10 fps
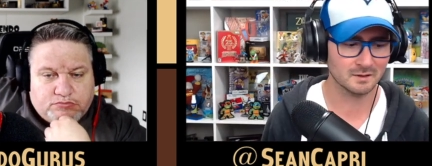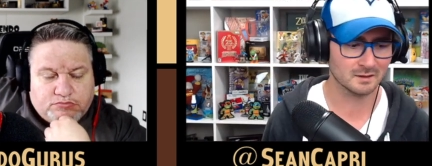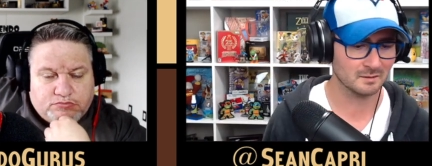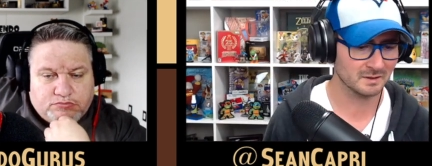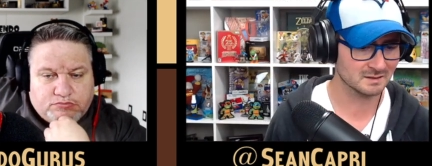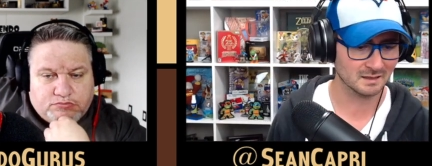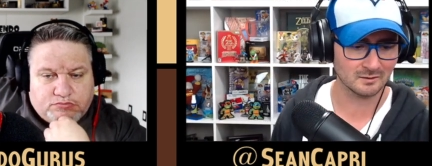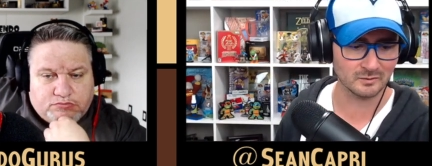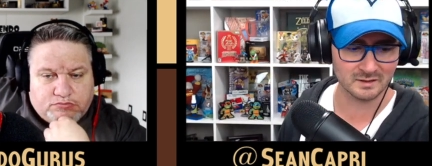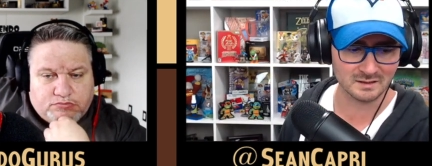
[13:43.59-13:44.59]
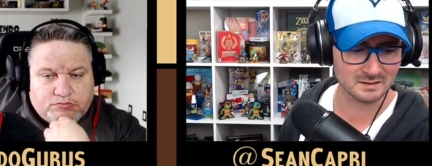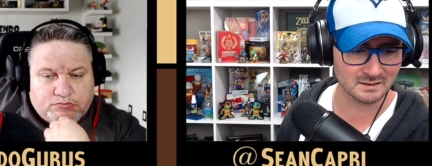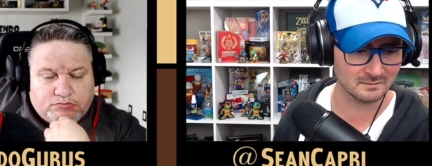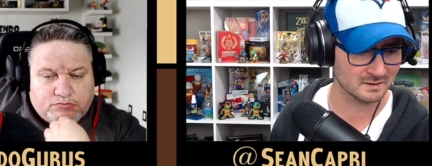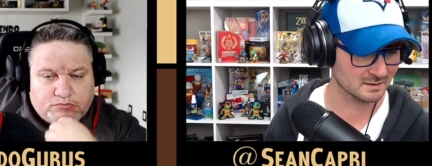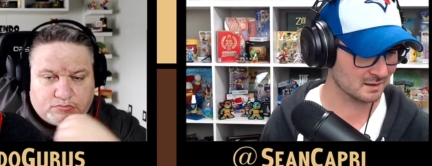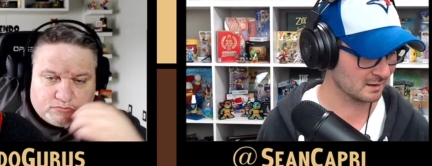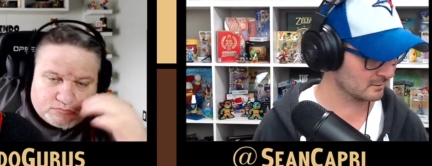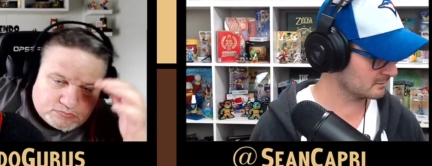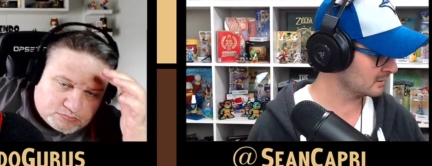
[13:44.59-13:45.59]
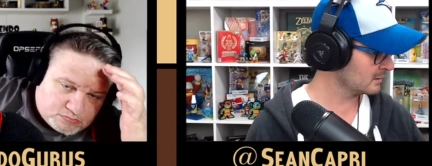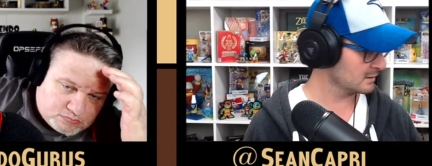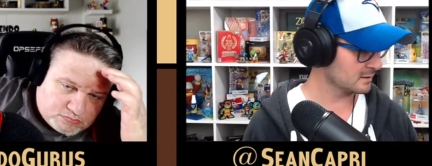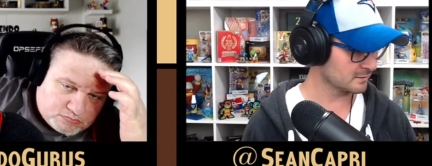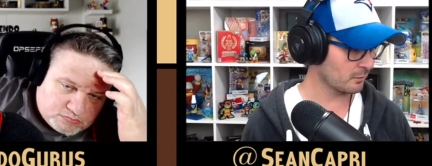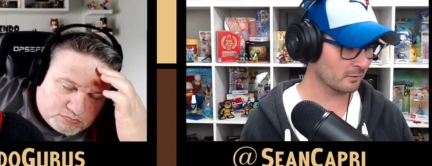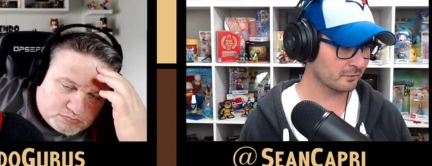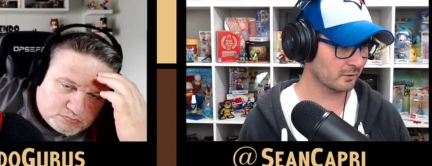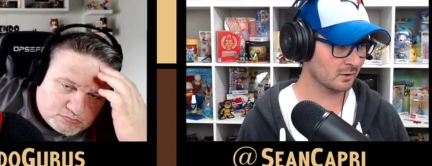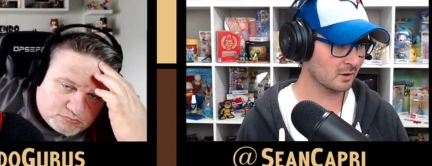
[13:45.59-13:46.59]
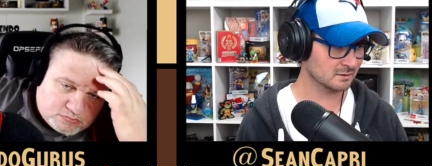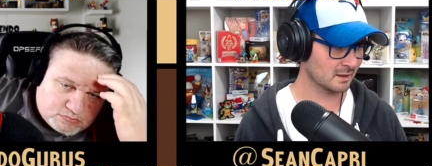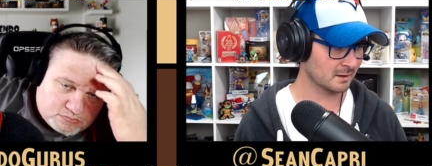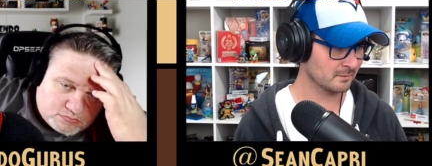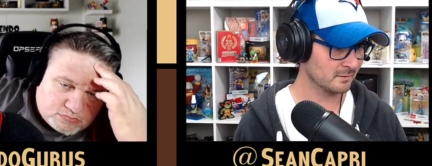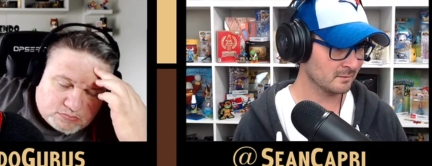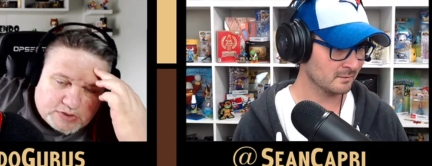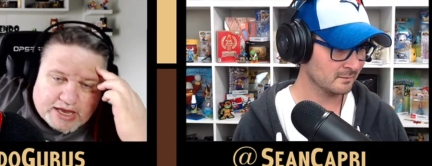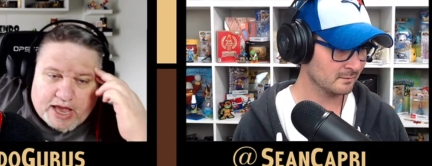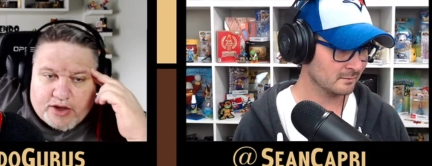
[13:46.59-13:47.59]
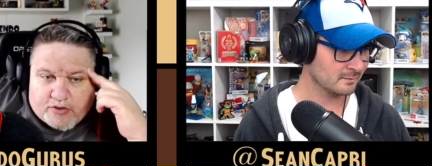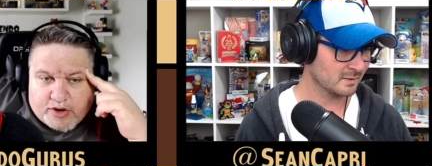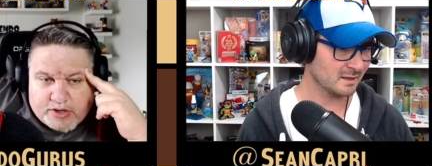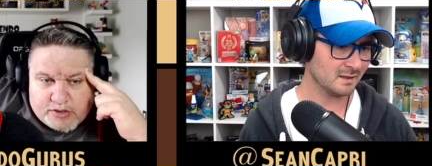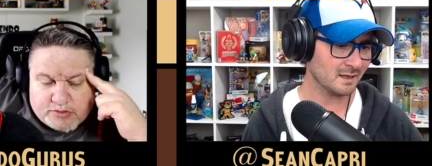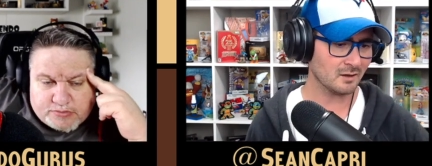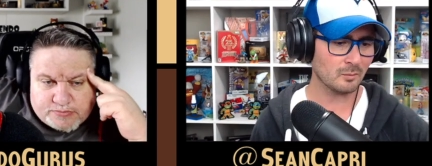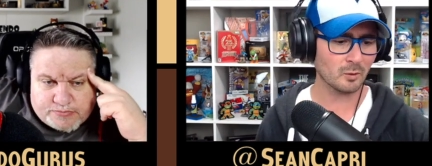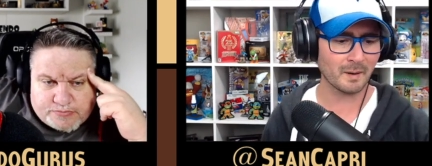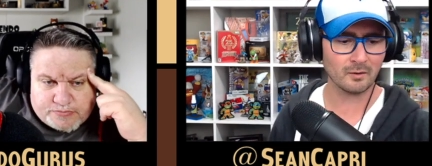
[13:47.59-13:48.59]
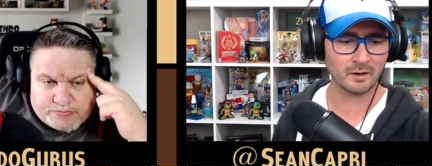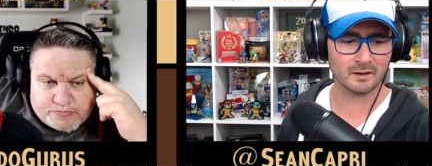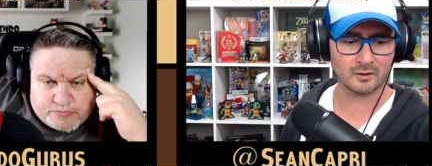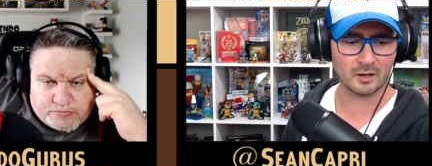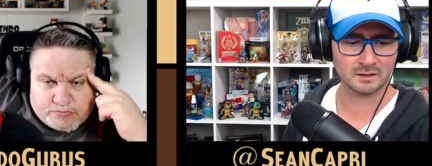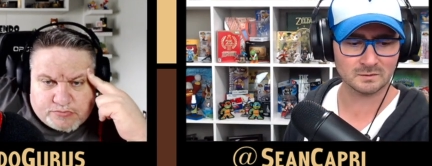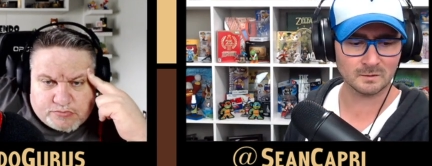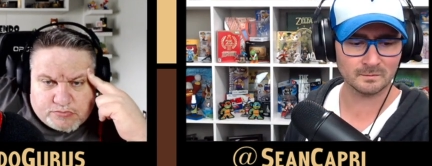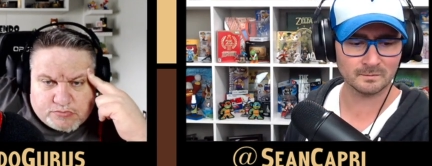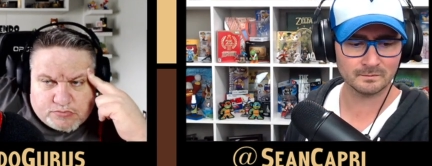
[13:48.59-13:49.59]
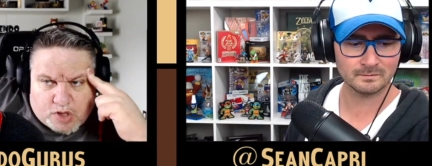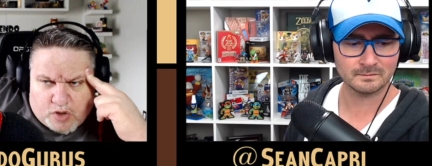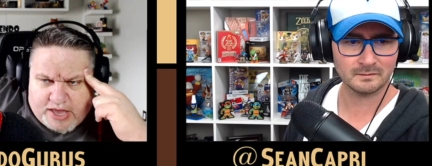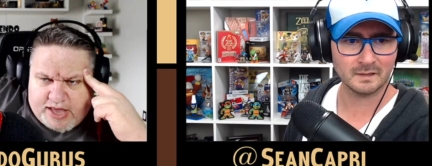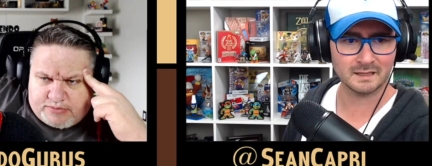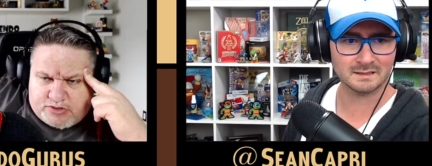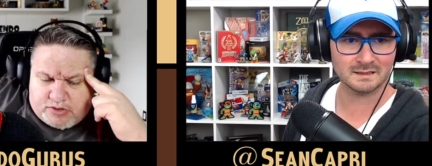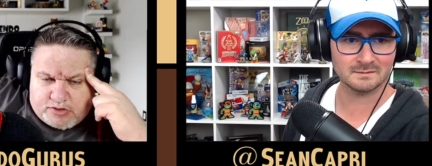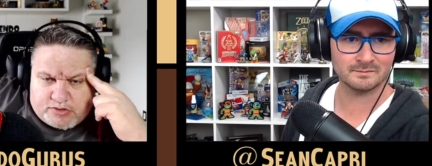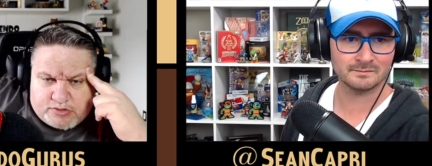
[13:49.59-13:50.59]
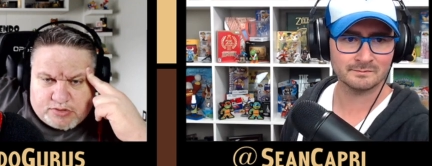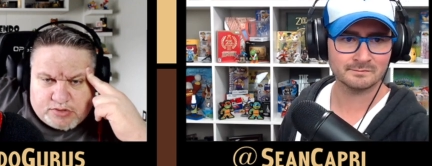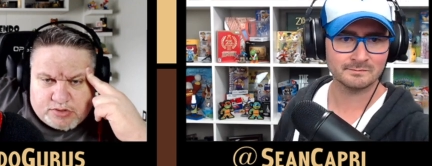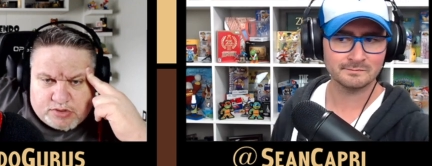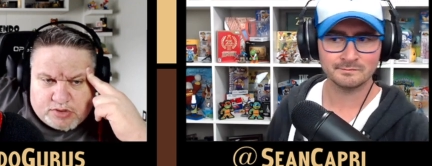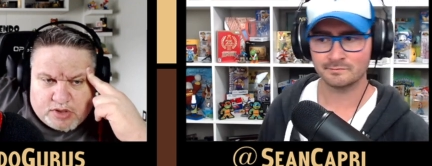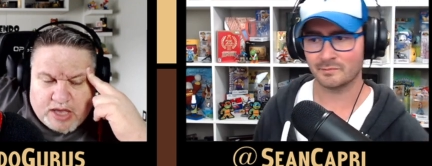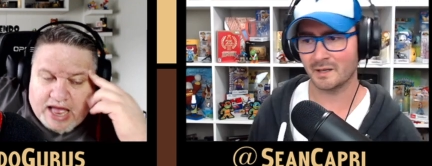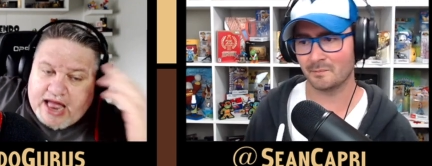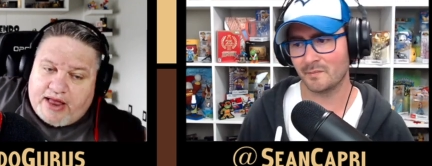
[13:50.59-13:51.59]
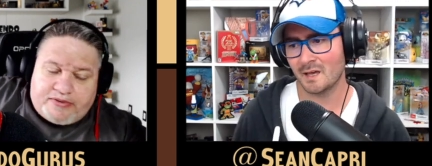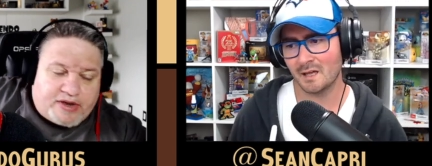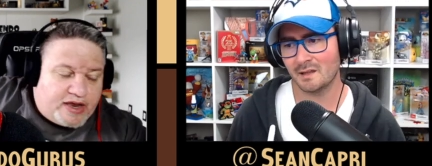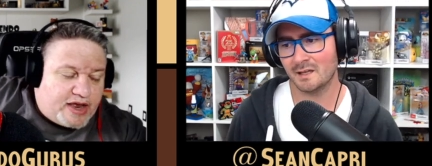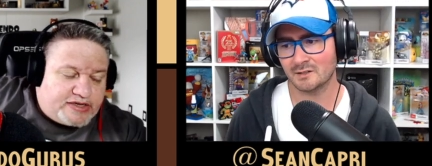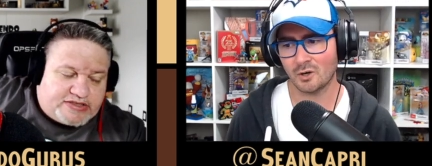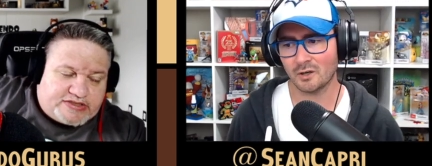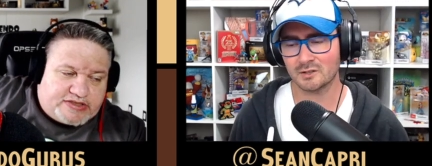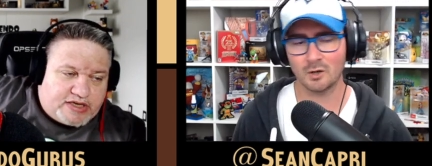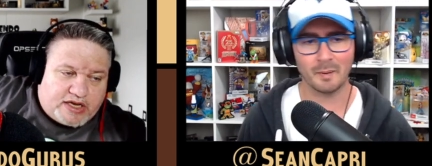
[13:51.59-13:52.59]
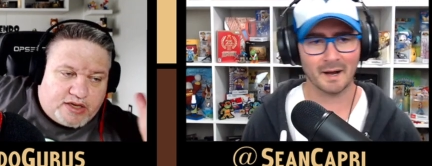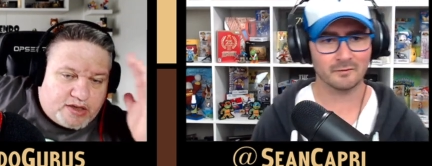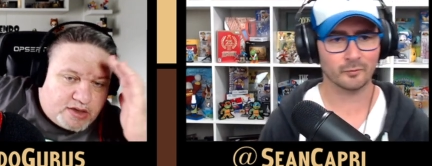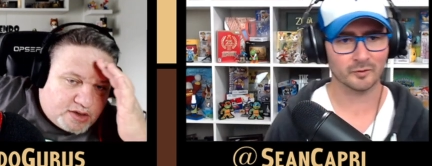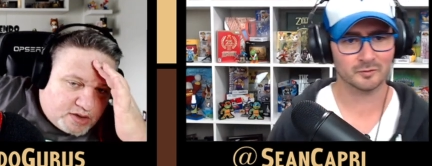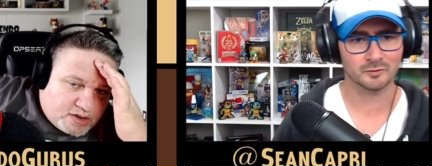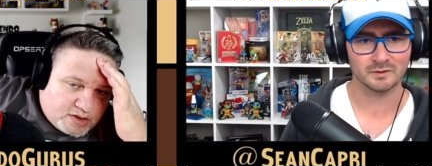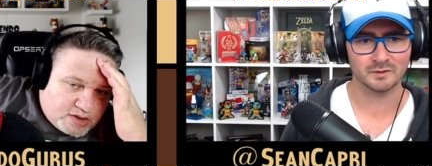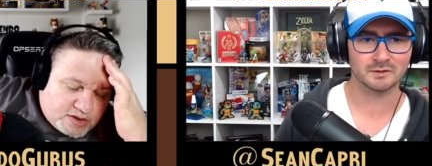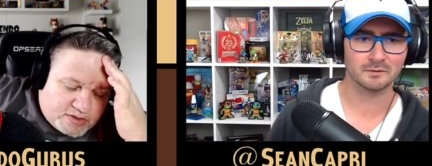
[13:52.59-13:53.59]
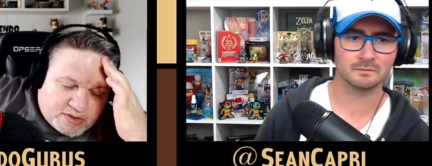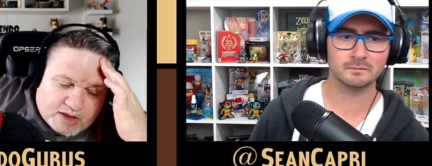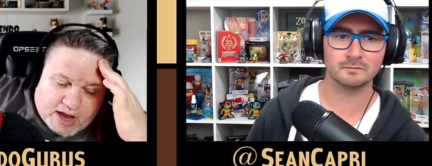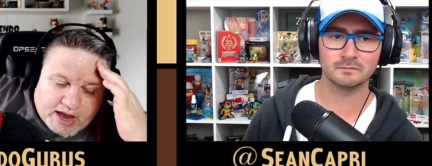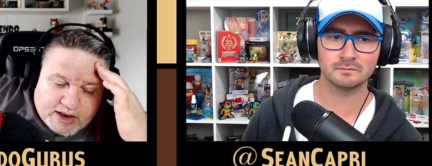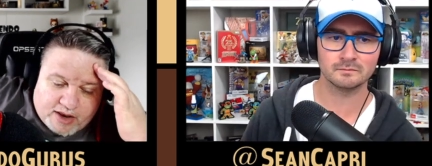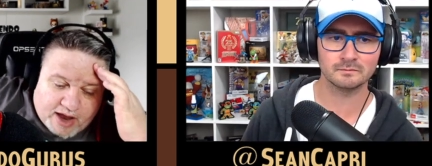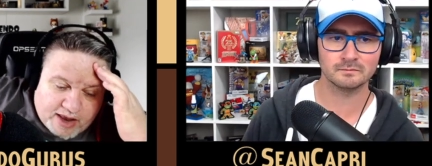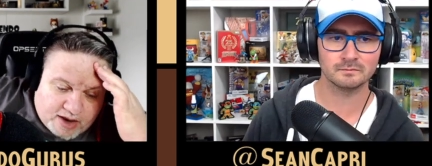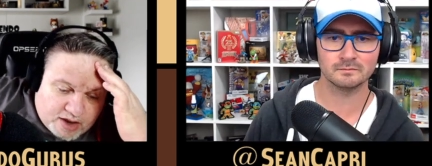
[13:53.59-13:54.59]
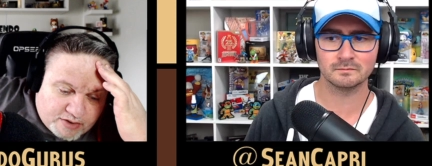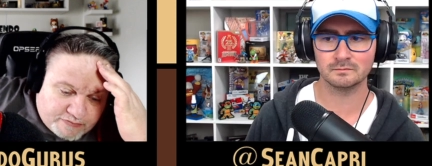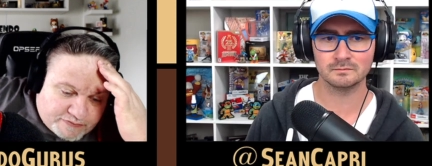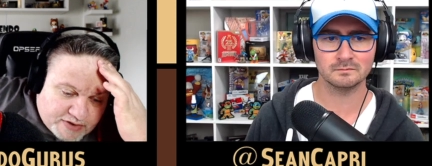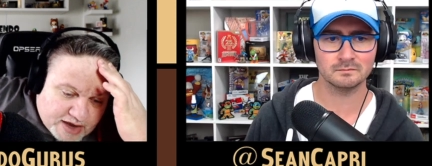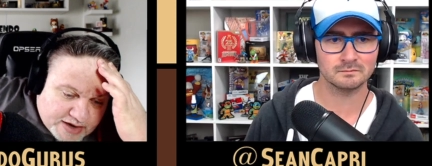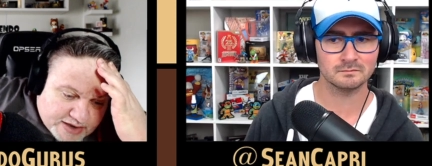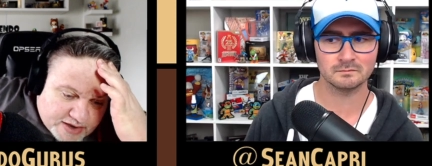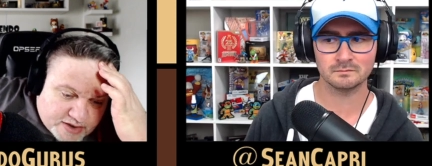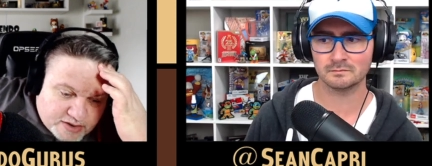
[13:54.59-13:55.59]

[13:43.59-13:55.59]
Speaker 1: gonna be sticking with this this kind of this form for a long time yeah, I agree. I think you get a lot more power out of the console.
Speaker 2: Oh yeah, I guess absolutely.
Speaker 1: that. But I, I just, it's hard to go back and forth between the two.
Speaker 2: I I love the idea